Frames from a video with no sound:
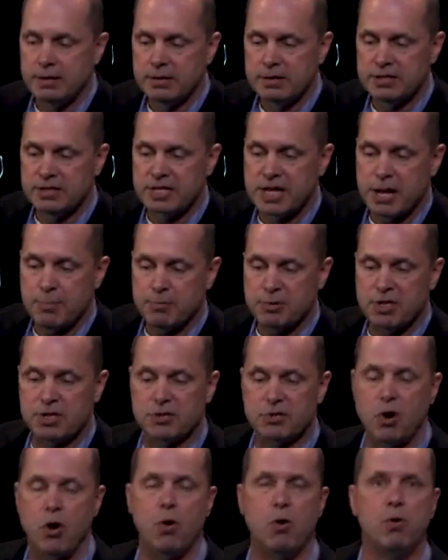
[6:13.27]
skip
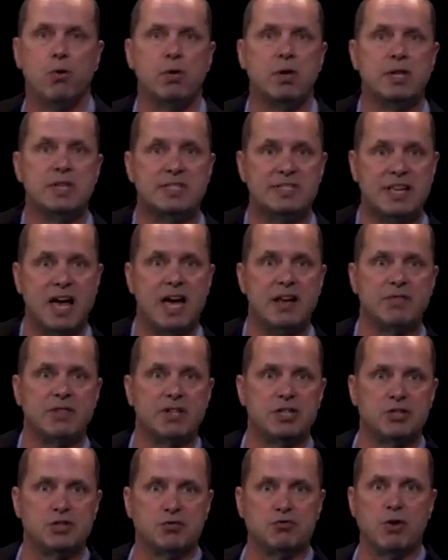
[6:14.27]
this whole side of a
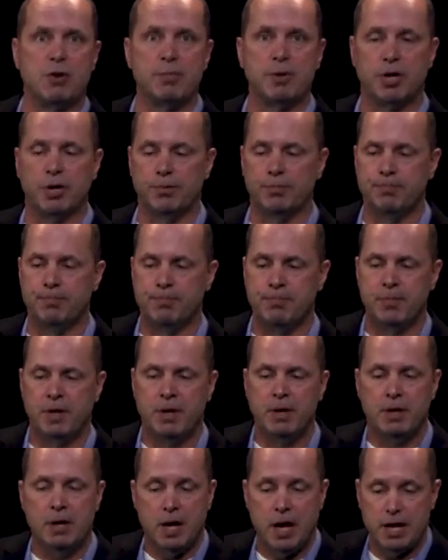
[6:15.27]
distributor.
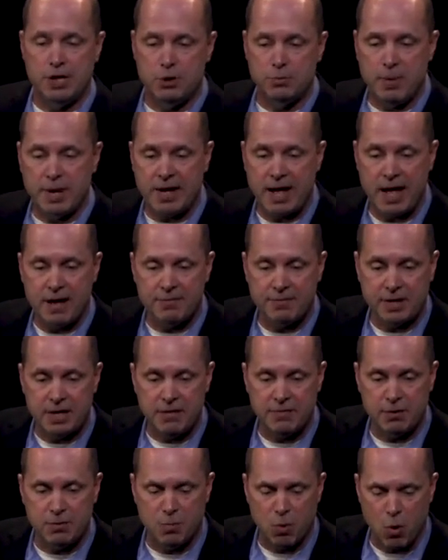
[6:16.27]
And you might have
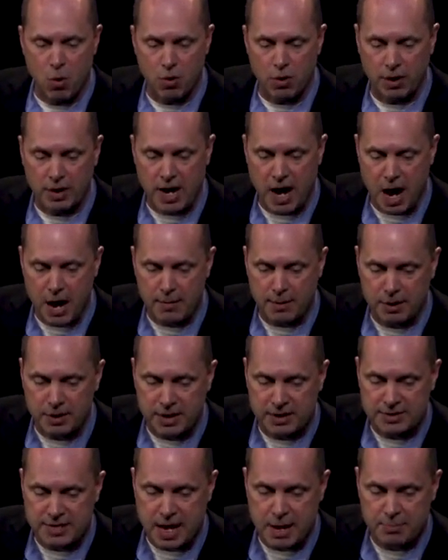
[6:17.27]
even more common
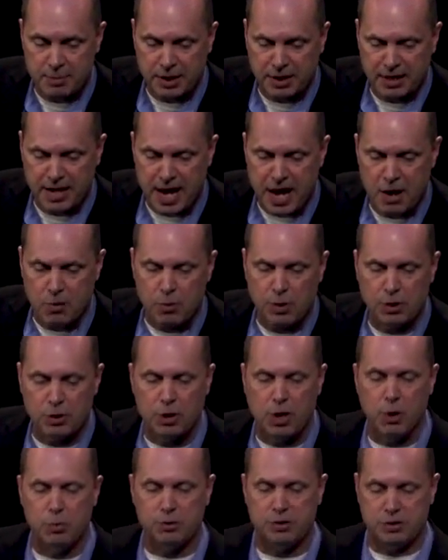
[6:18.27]
that's happening now where you
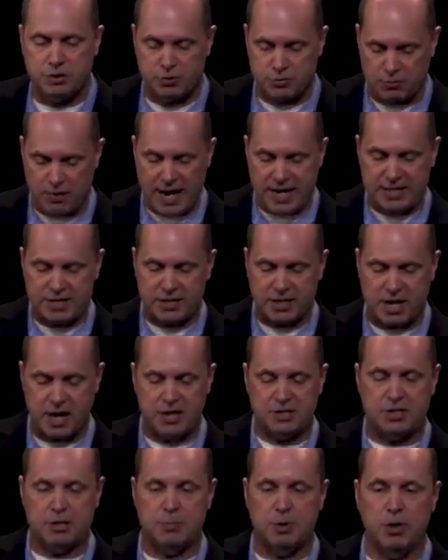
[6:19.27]
go direct to
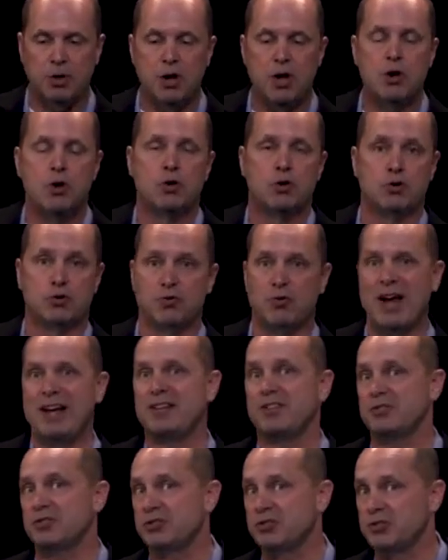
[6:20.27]
customer or
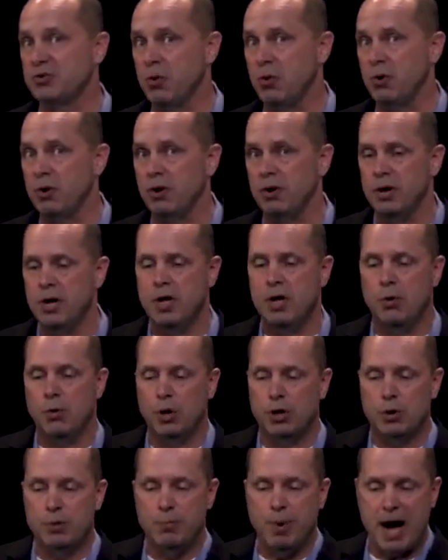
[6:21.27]
direct to store,
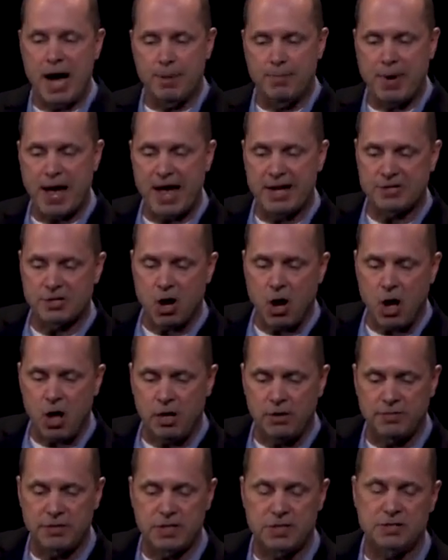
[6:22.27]
where you bypass
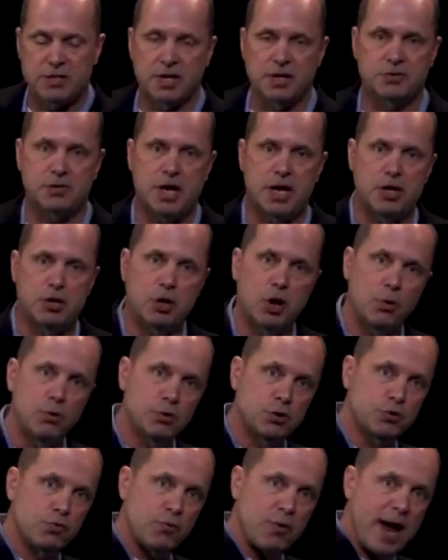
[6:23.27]
all of these things and you go
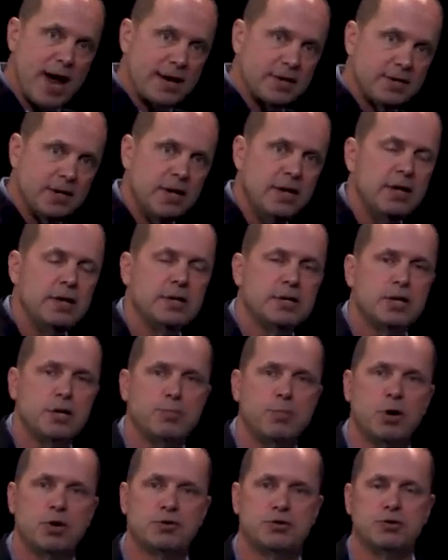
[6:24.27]
direct to the
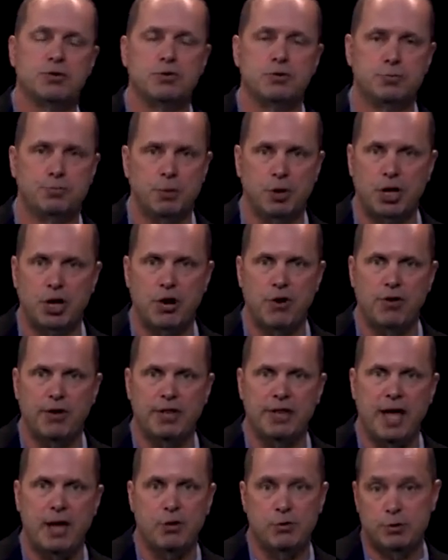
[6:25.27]
person who's
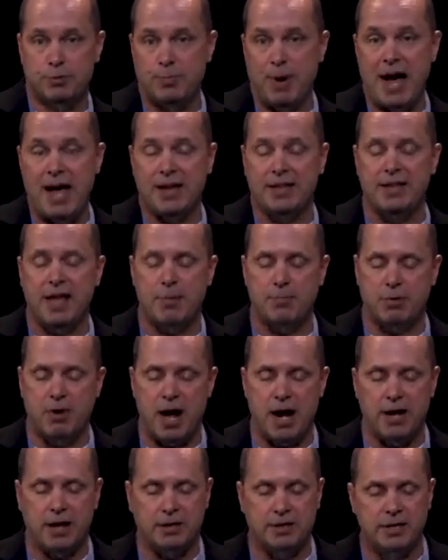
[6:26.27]
procuring that, who's buying that
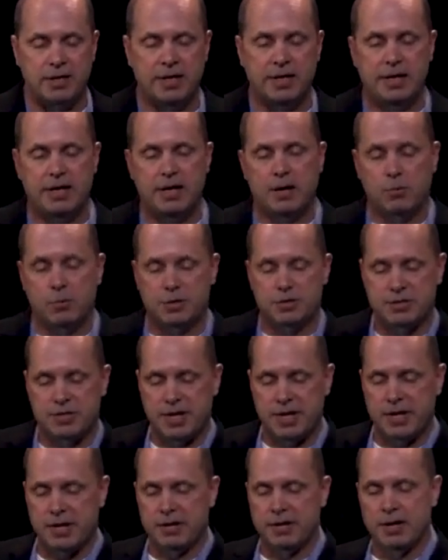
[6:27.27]
product. We're
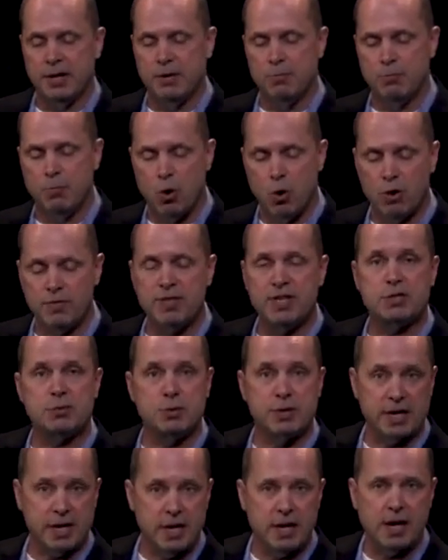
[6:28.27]
seeing more of this
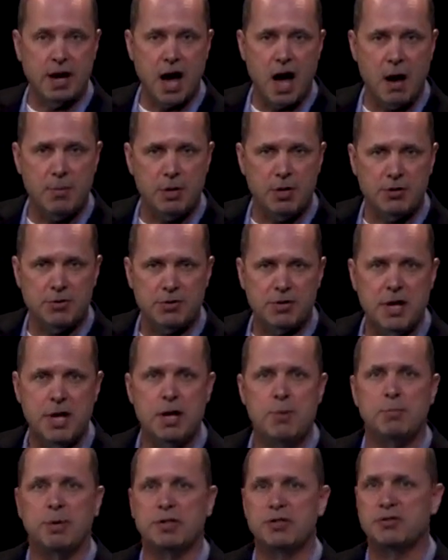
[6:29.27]
with e-commerce,
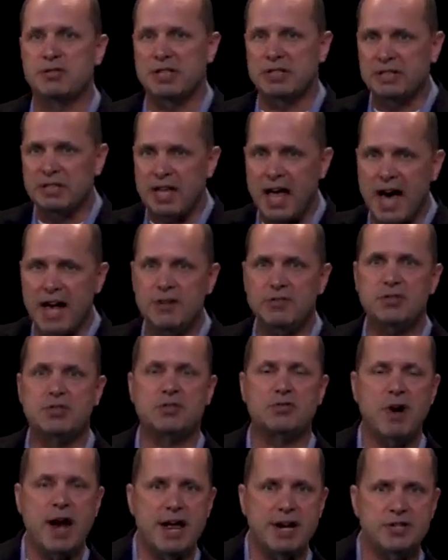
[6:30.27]
but there's a lot of
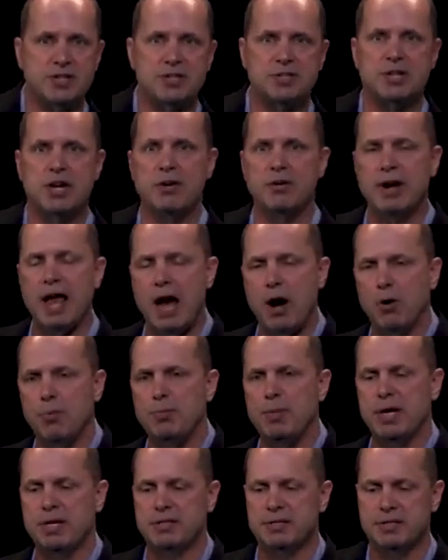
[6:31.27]
strategies here in how it
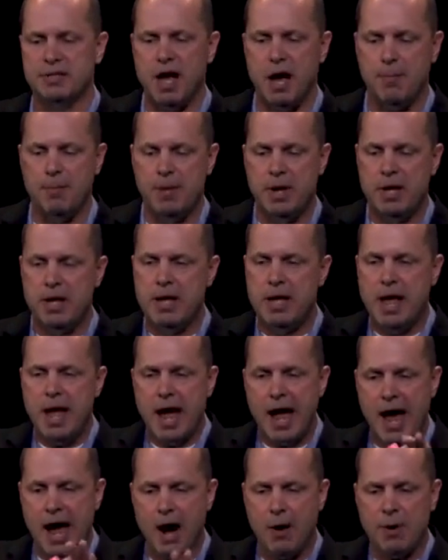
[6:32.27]
mixes up.
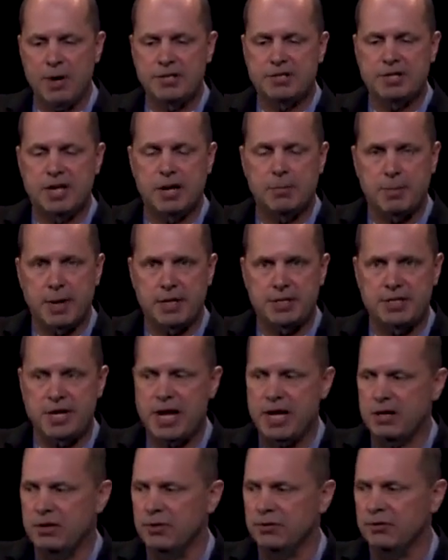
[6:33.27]
How I set up my
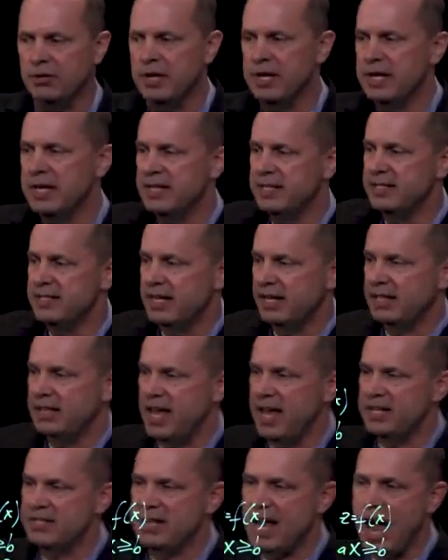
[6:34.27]
channels
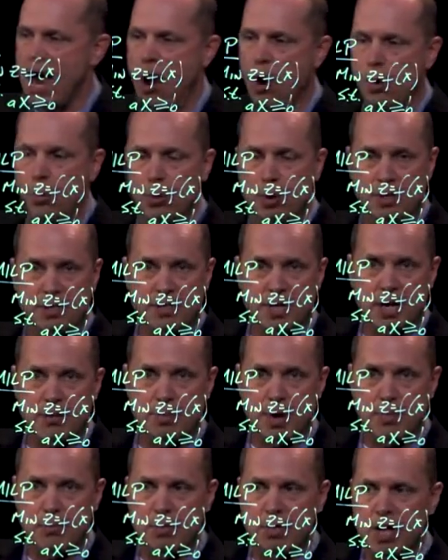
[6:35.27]
dictates how I want to set up
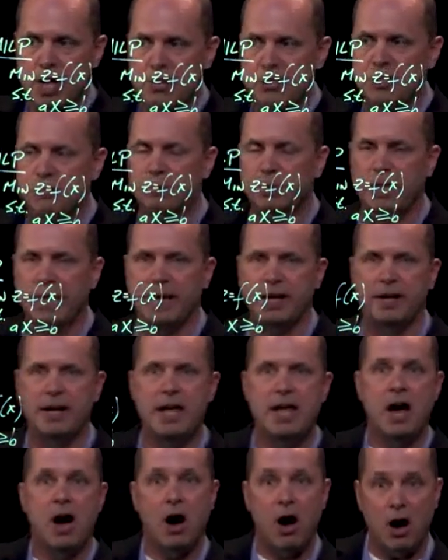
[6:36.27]
my production plan,
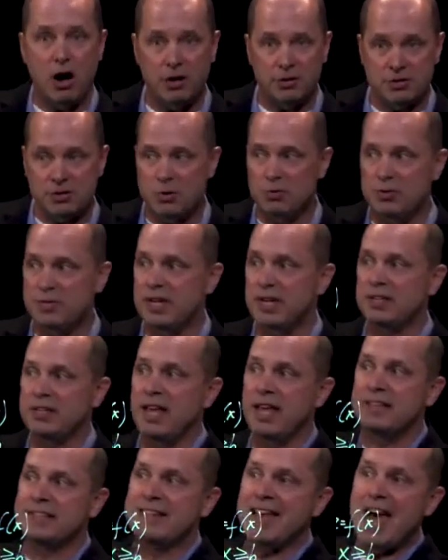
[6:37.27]
also
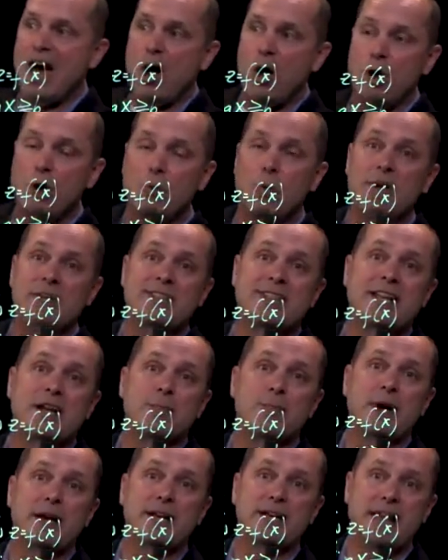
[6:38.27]
dictates how I want to set
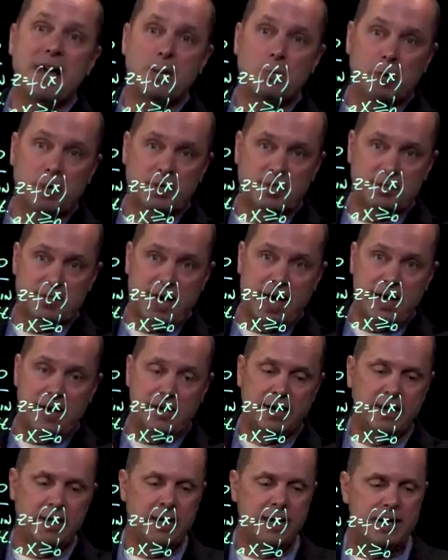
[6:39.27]
up my network
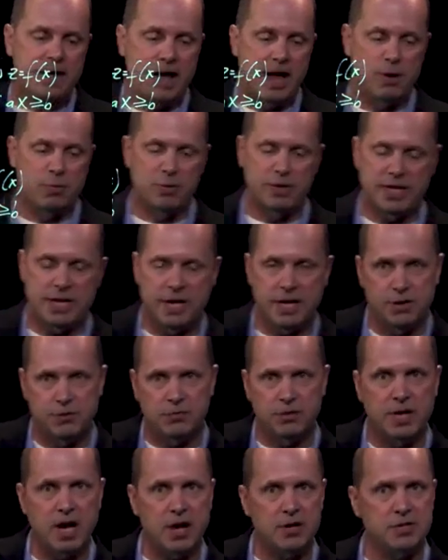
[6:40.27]
design. And with the
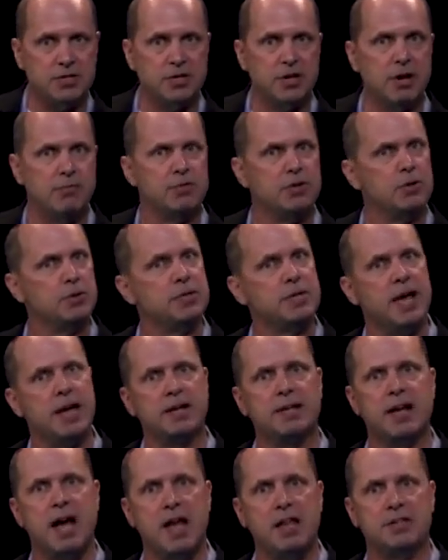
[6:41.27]
introduction of new
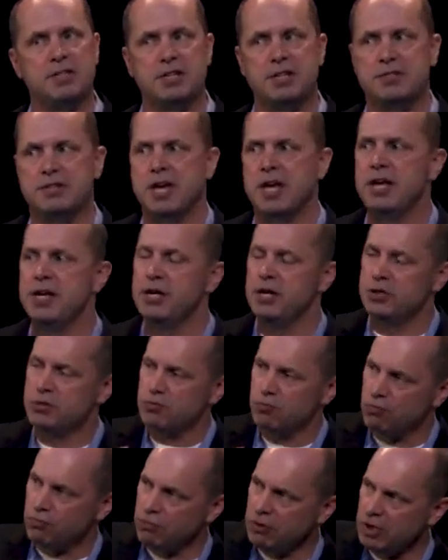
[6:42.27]
technologies,
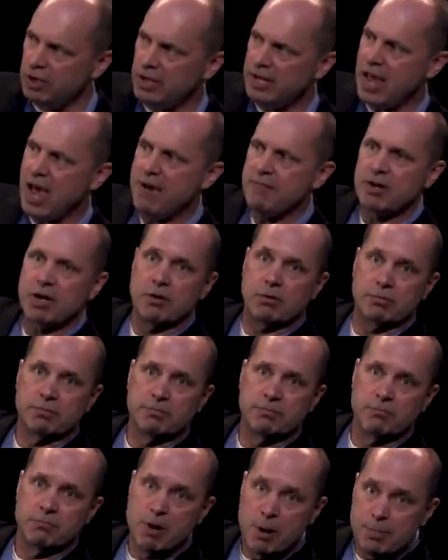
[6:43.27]
it's really having a
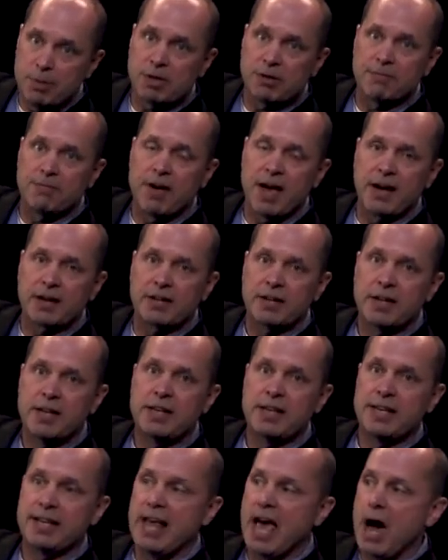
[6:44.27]
ripple effect
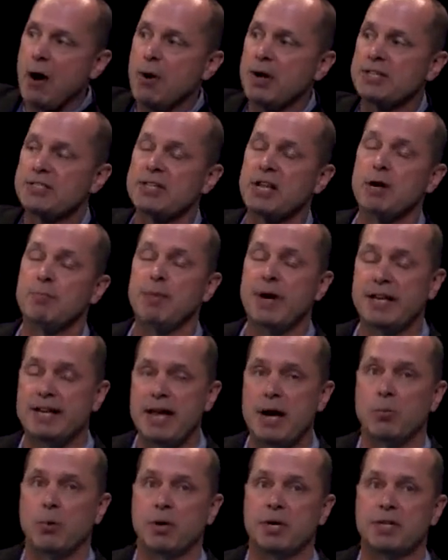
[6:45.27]
in how I set up my
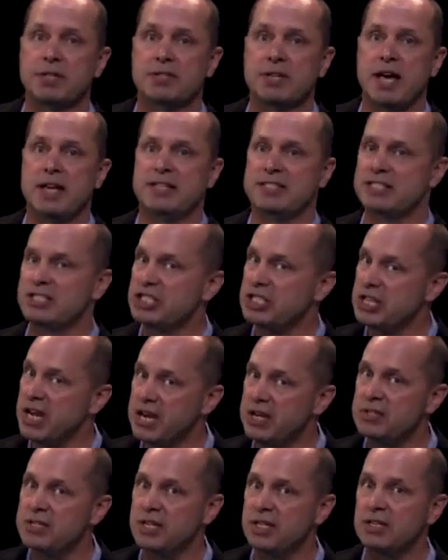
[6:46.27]
network design. It's
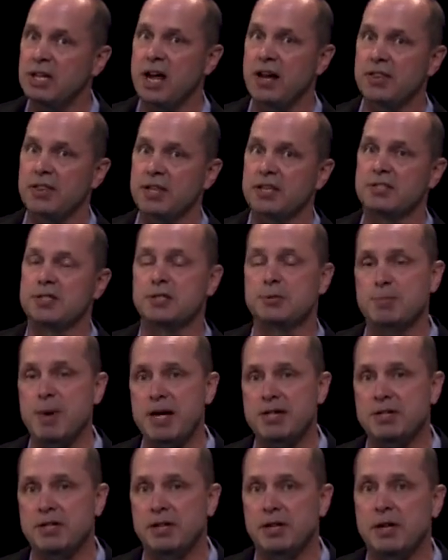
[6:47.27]
changing a lot of things,
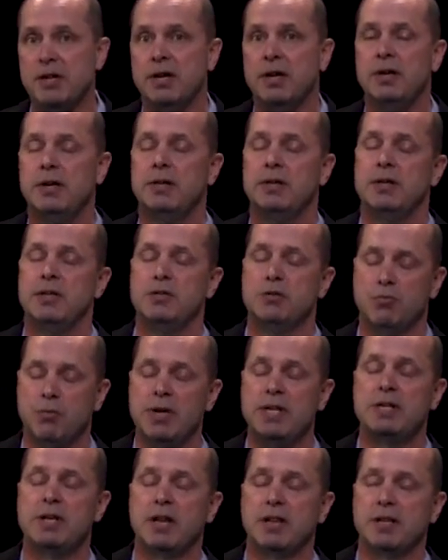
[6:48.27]
especially in the
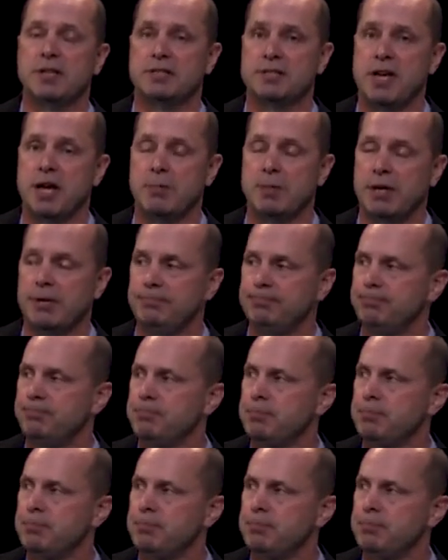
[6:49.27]
retailing segment.